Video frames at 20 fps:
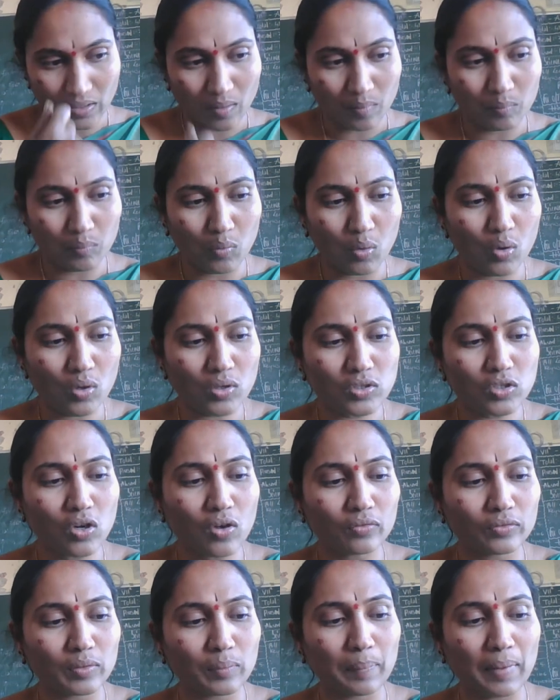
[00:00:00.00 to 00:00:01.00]
Most
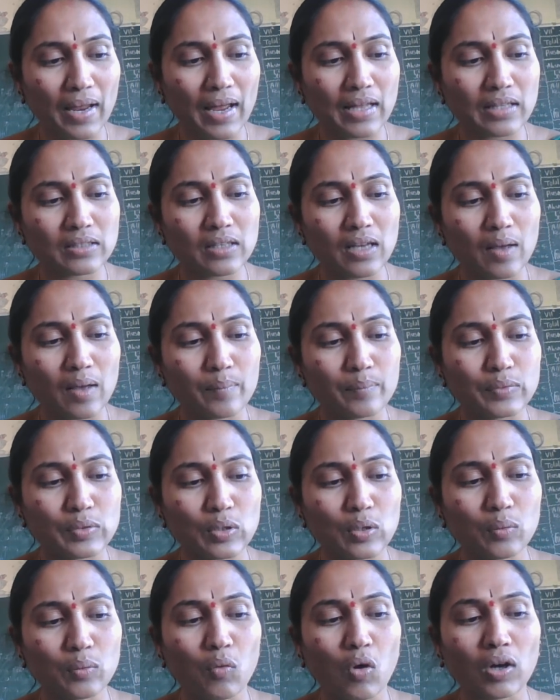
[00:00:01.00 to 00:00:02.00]
of the plants
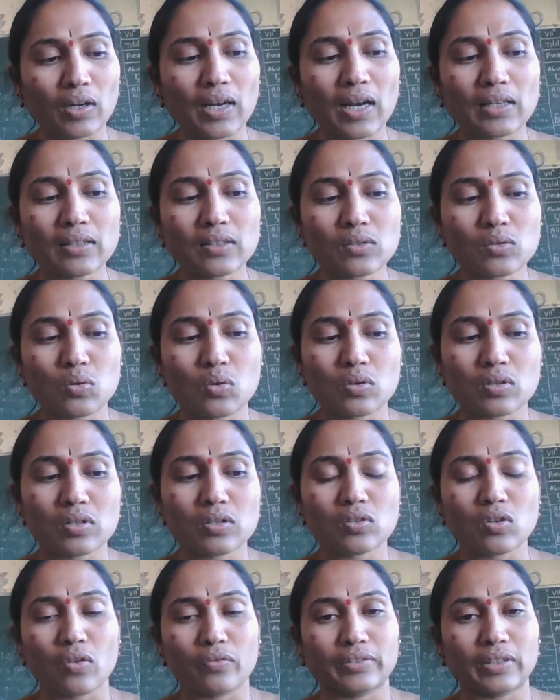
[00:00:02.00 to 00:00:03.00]
observe what are the sources
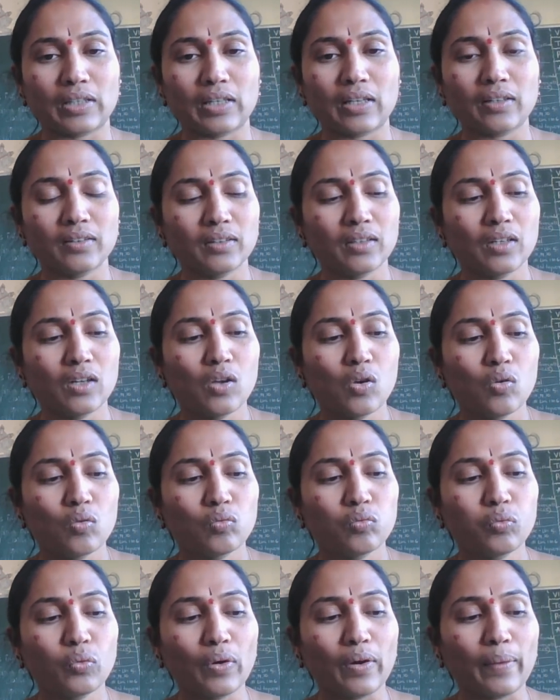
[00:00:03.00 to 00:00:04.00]
of their
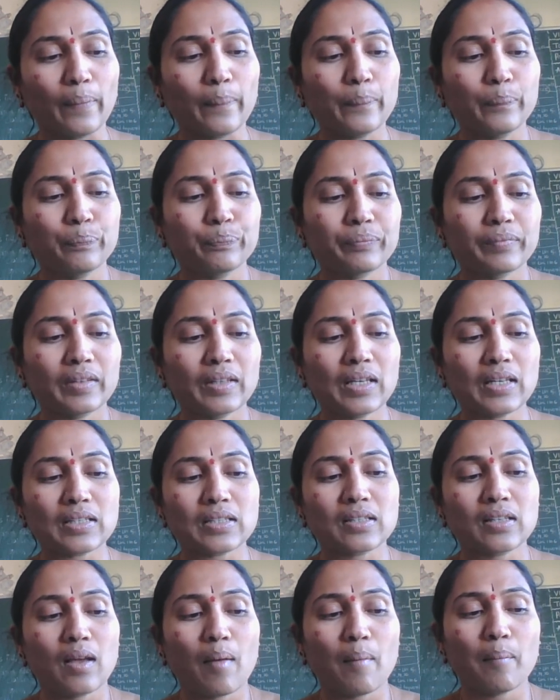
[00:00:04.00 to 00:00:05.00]
food. Yes,
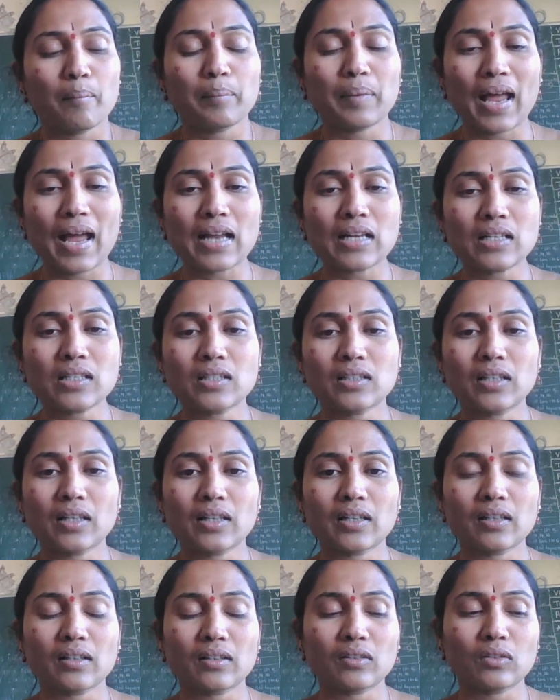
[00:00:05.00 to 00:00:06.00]
plants
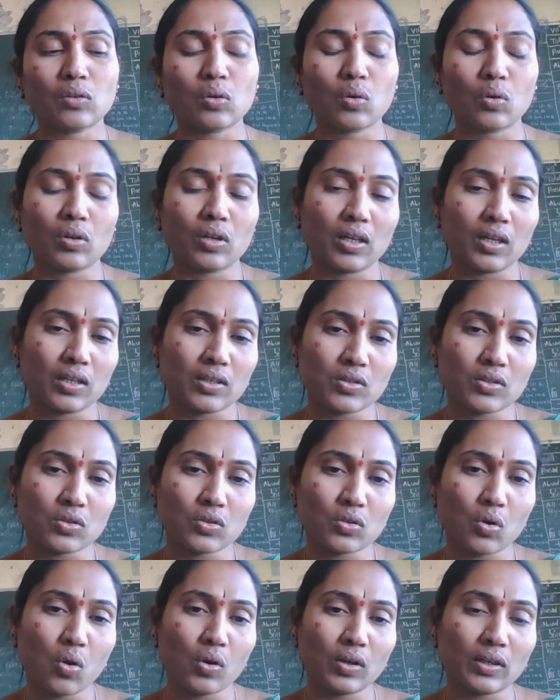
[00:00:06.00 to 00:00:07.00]
they
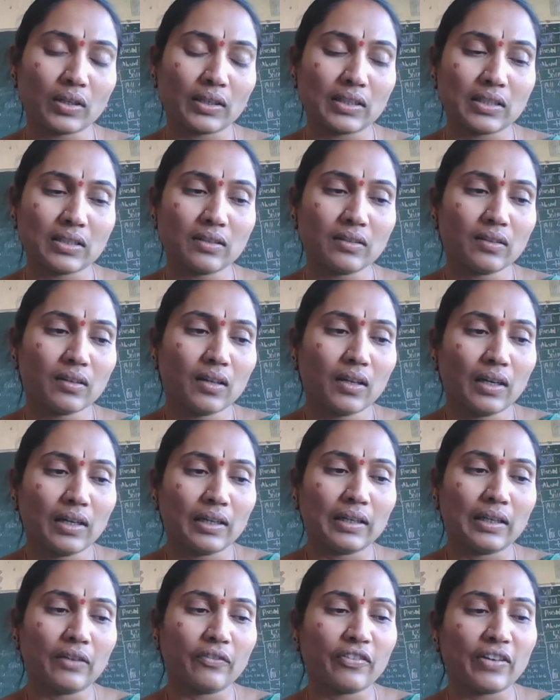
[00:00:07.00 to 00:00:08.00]
store in
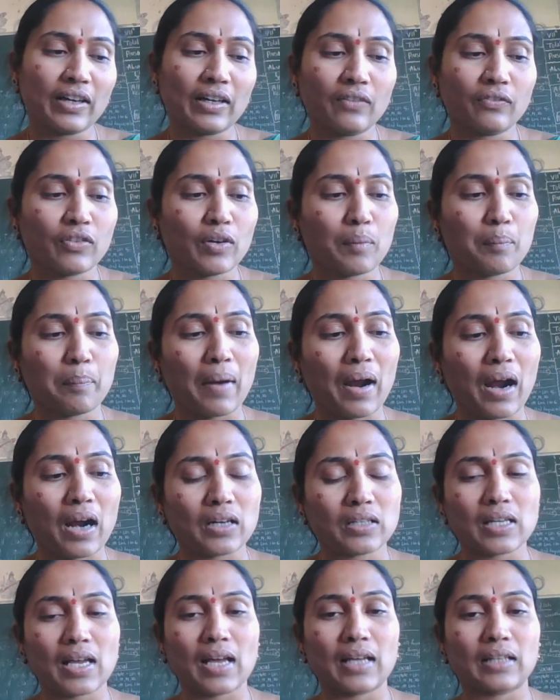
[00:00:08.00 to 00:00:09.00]
different
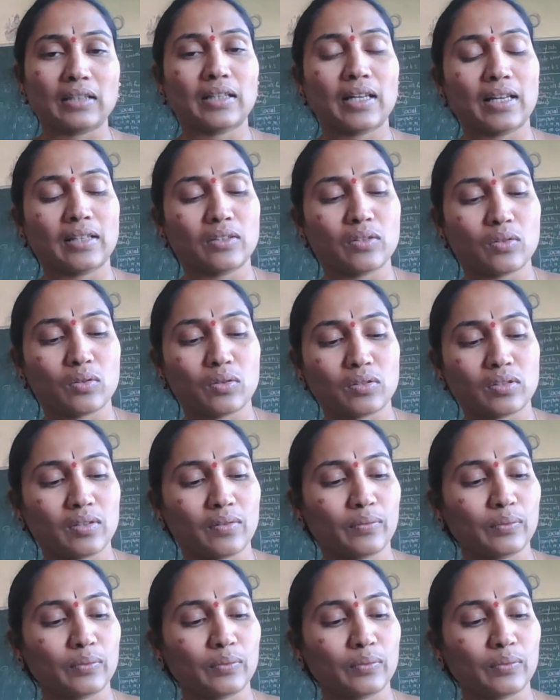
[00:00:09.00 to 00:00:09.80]
parts and they are the source.